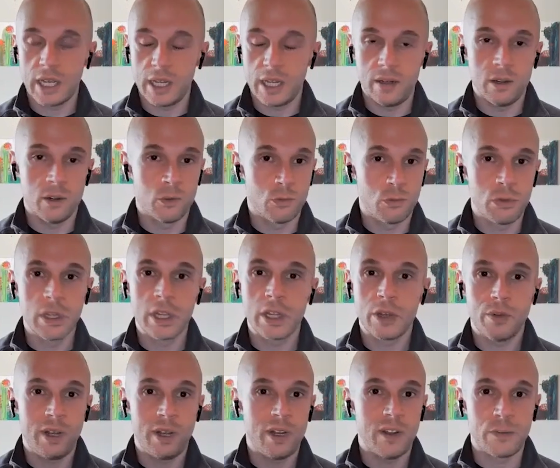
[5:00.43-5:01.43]
to get a really
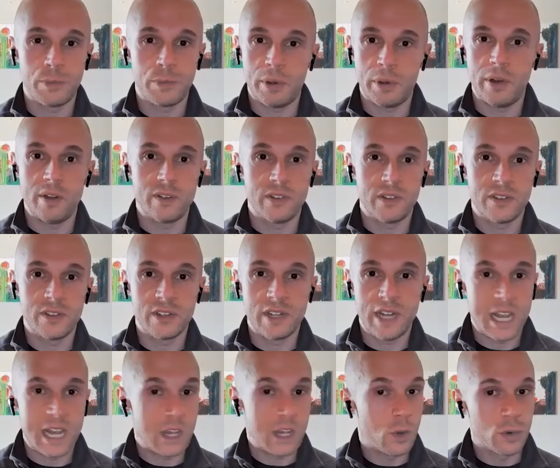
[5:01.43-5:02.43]
great experience. It's an
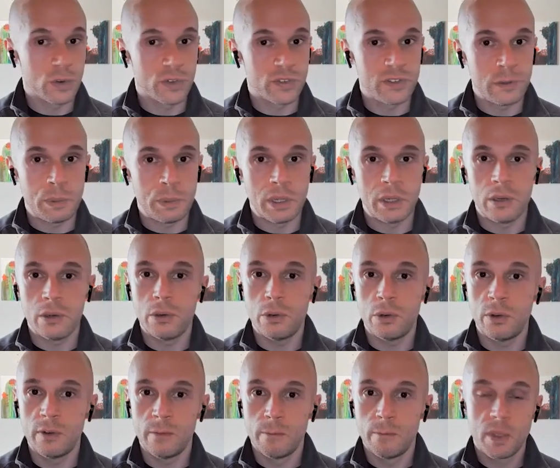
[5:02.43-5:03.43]
eight core C P
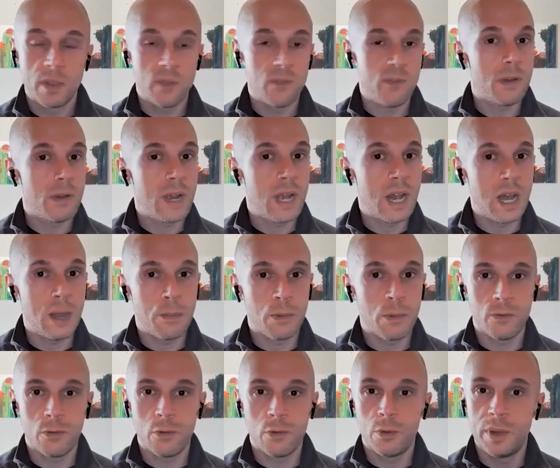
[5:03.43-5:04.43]
U, very high
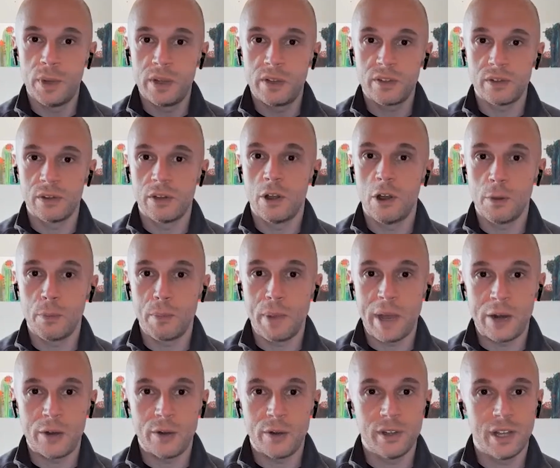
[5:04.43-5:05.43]
performance, long
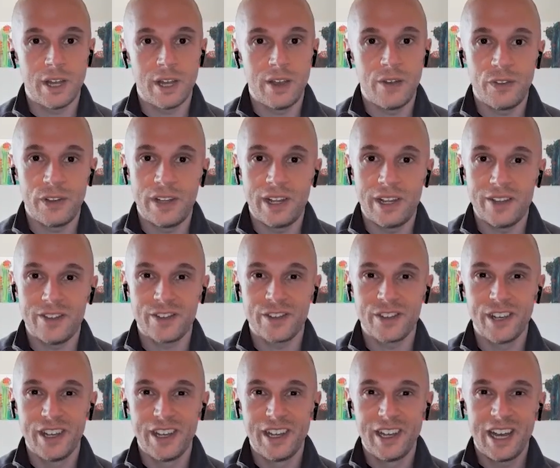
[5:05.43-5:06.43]
battery life. And that's,
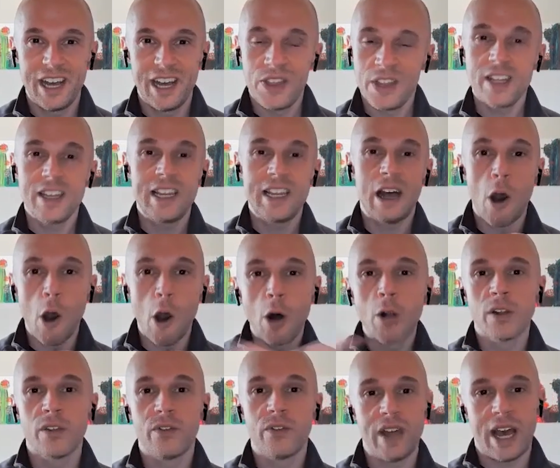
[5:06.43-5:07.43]
I think that
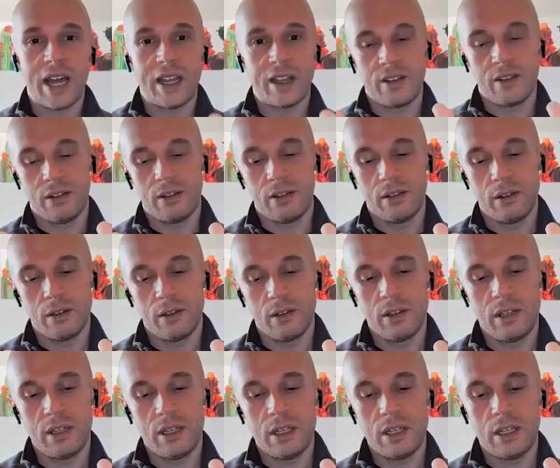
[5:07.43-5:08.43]
all of that, the,
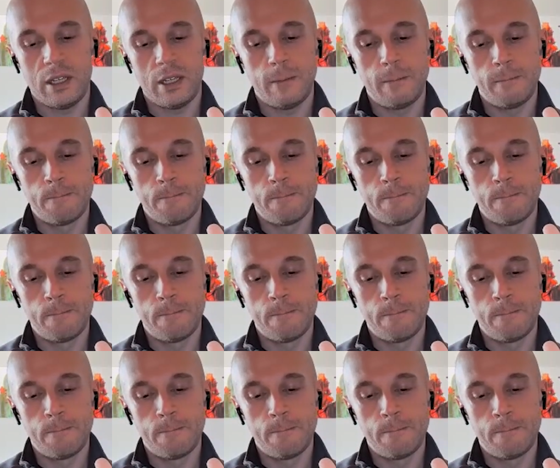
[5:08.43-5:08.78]
the